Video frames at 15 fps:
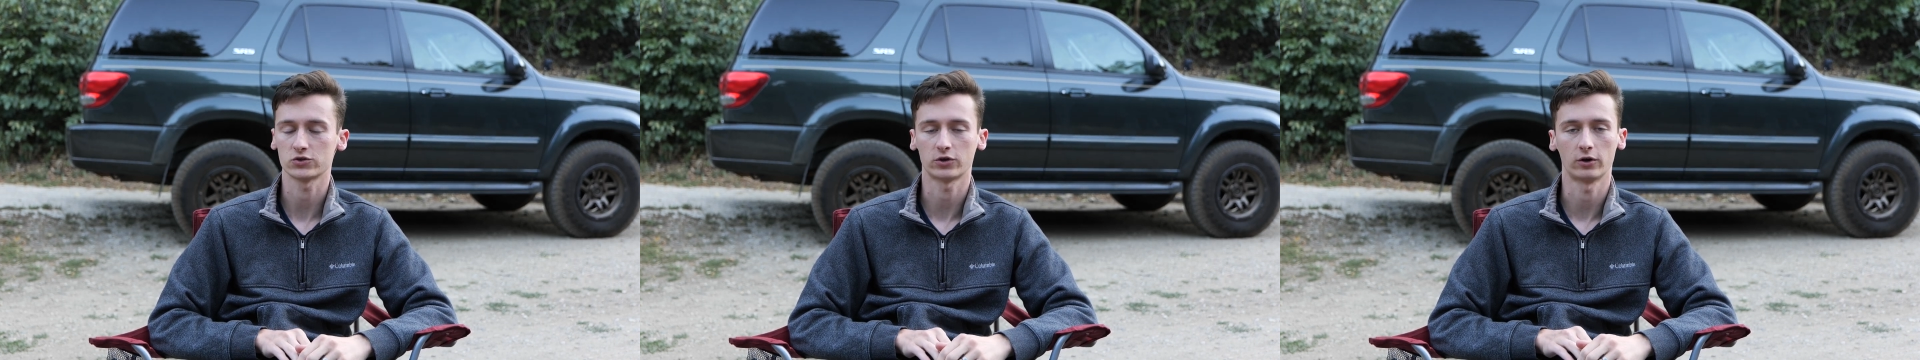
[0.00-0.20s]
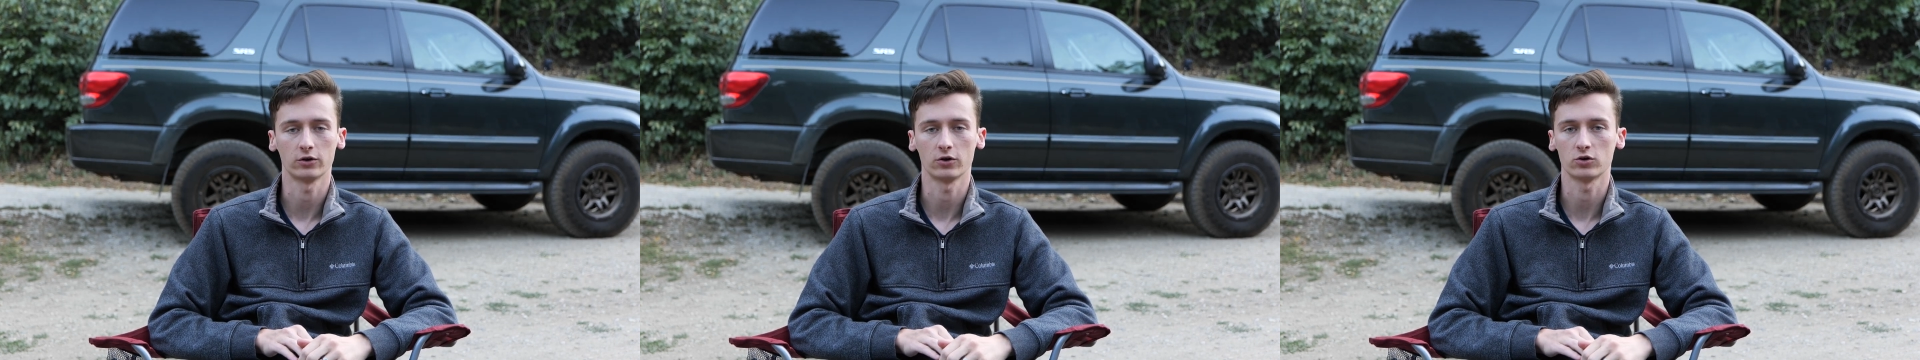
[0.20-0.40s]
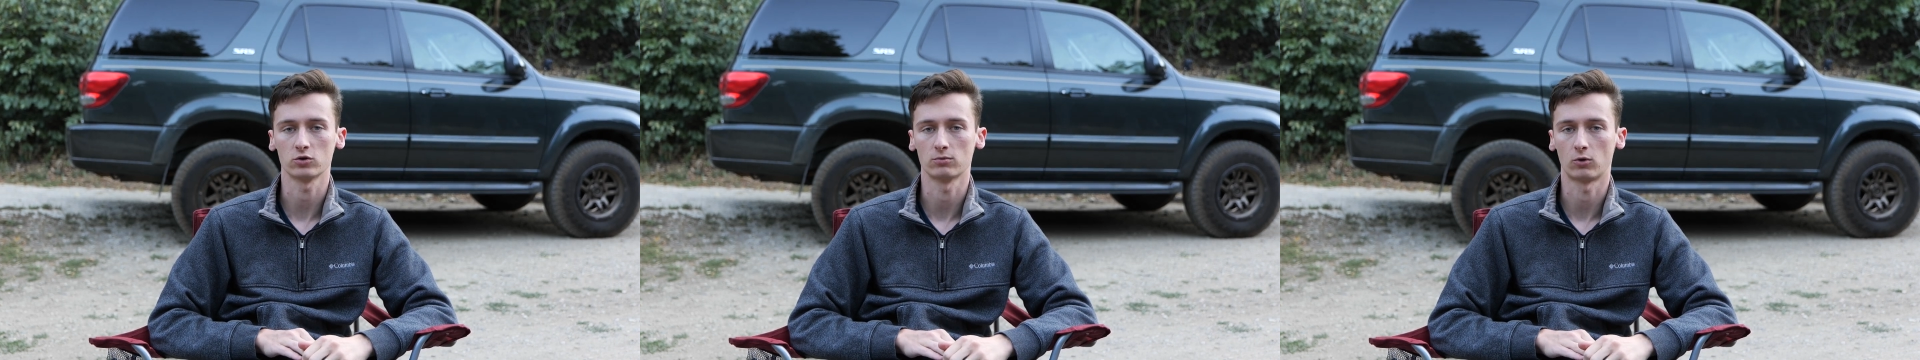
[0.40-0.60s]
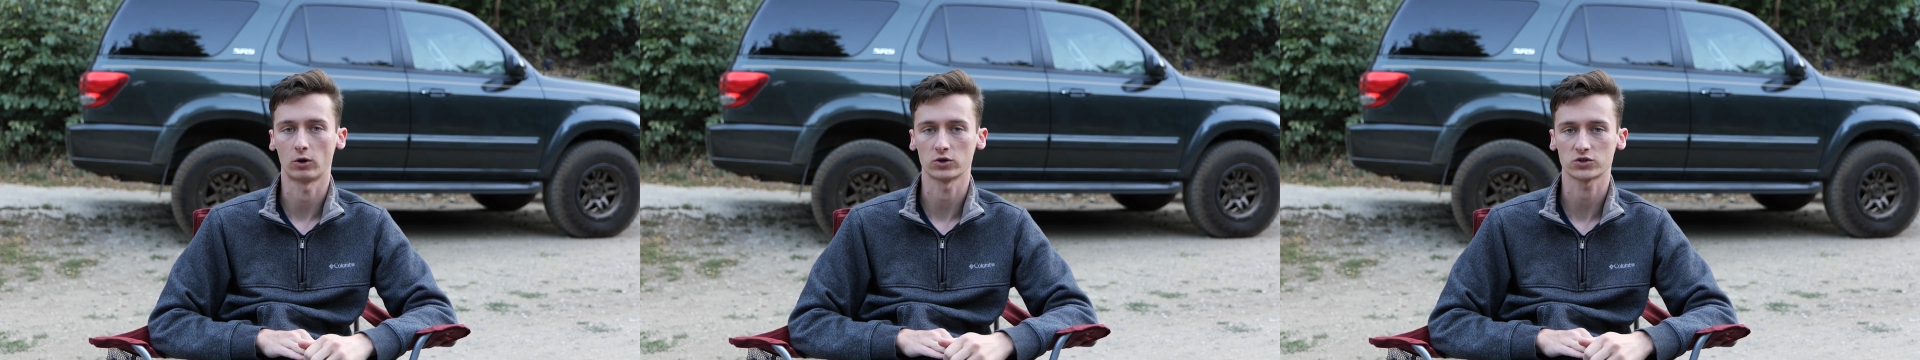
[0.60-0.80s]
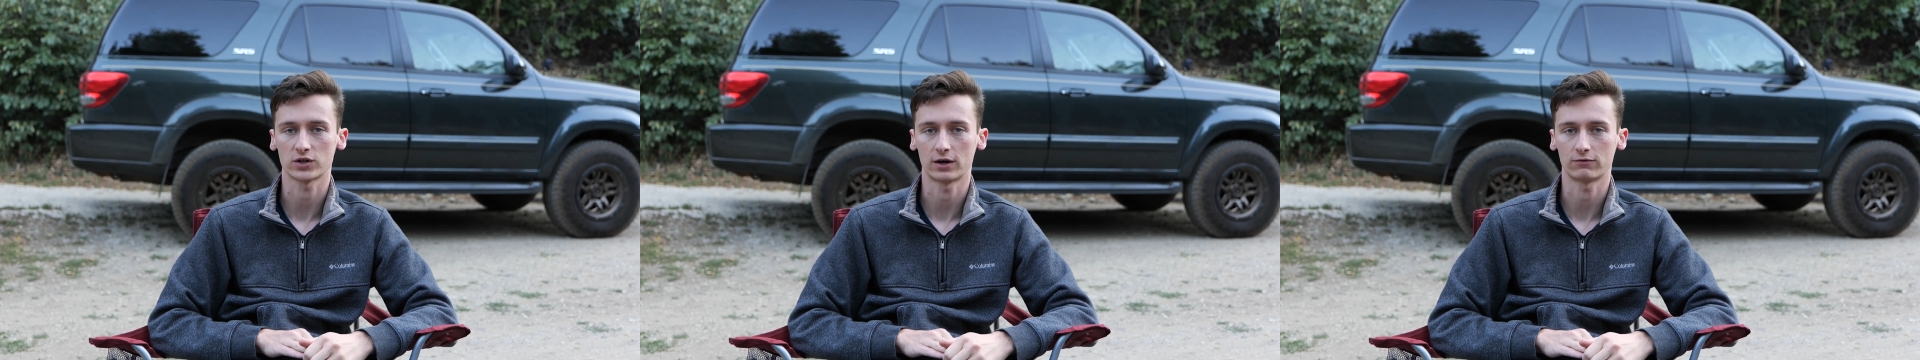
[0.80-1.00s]
starting to do
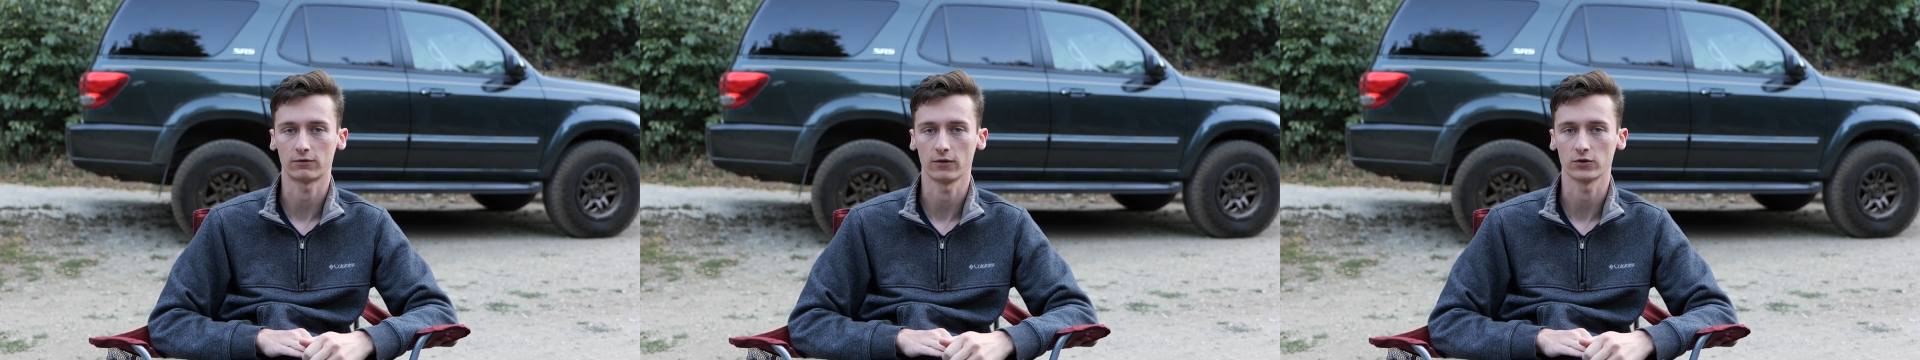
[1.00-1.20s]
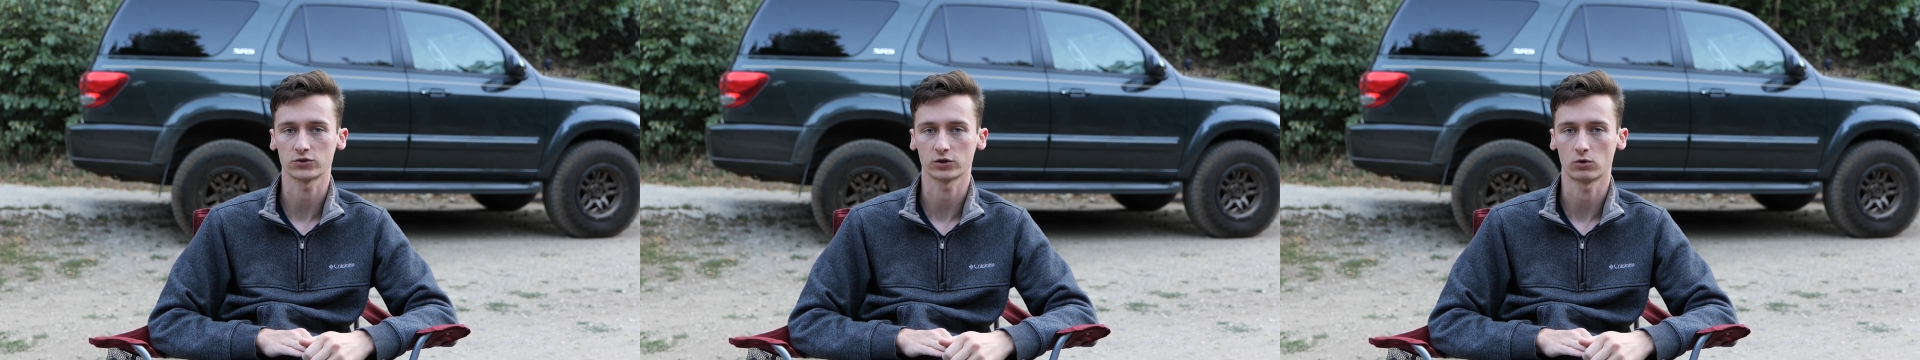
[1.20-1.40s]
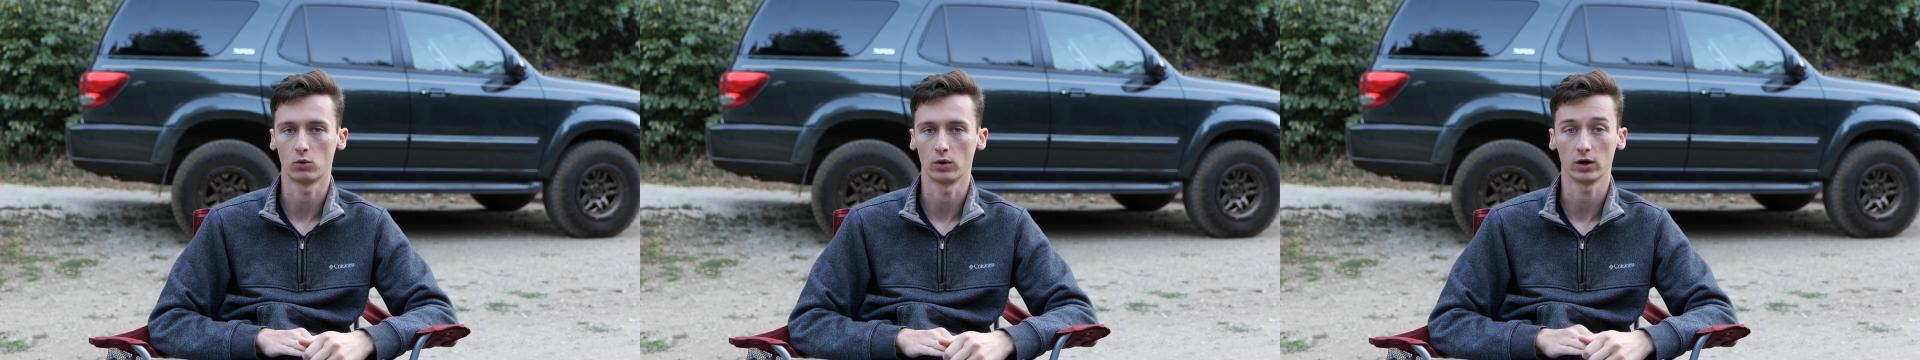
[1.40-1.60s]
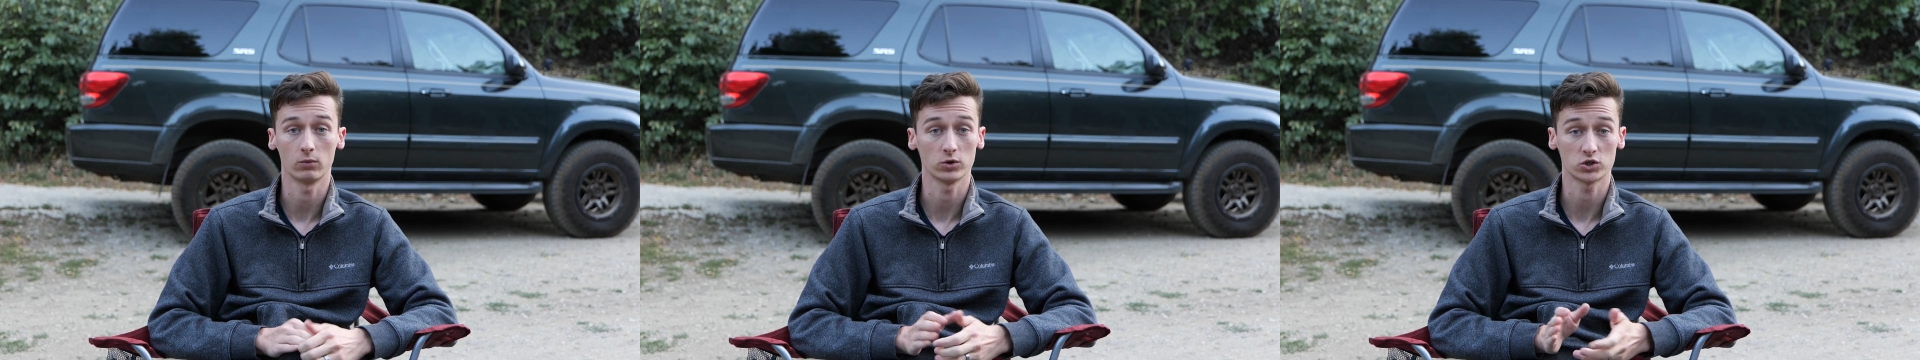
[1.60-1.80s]
more stuff for the Sequoia,